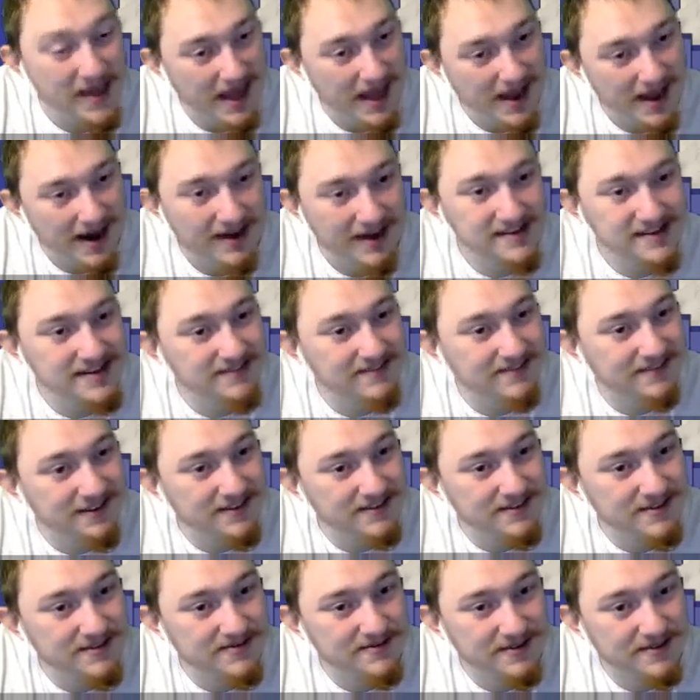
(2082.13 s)
Our
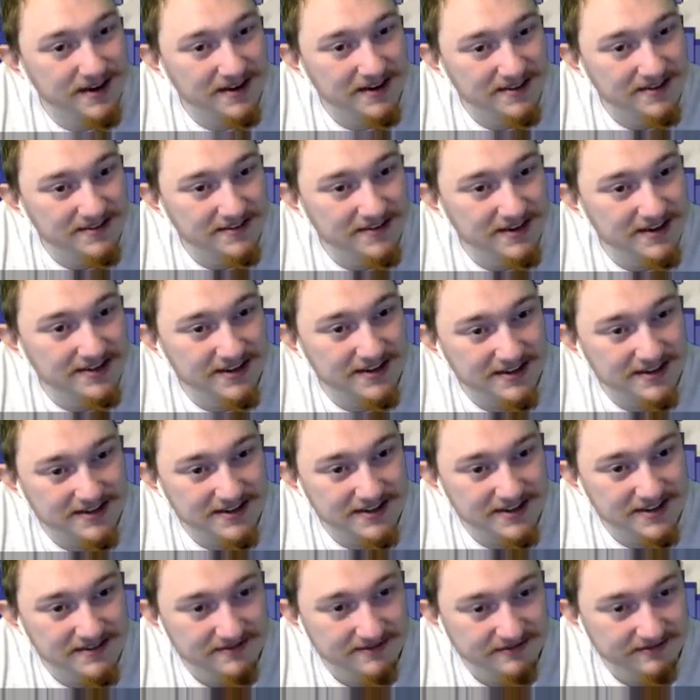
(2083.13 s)
defenses were not
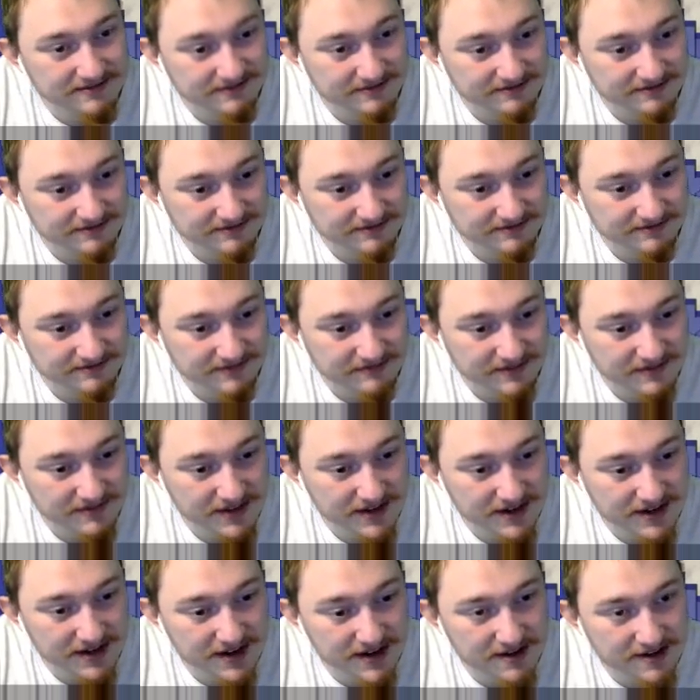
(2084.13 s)
sufficient.
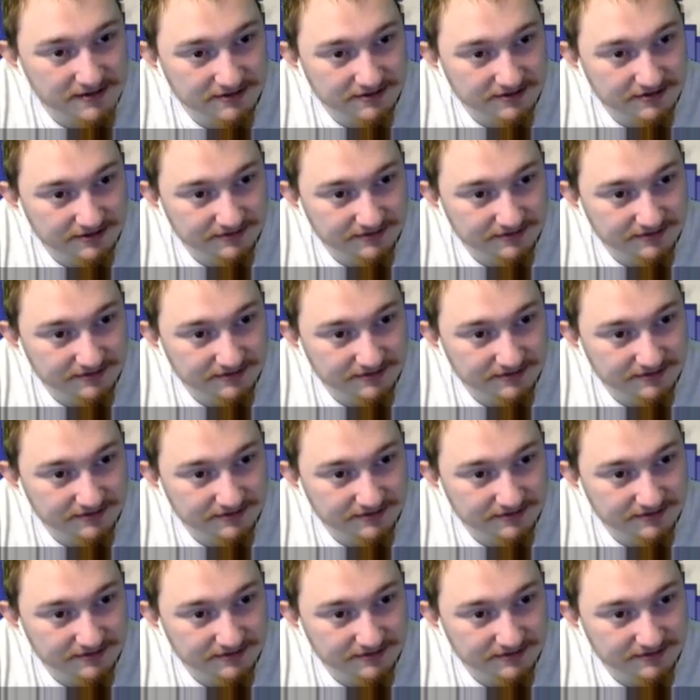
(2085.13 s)
Fair enough.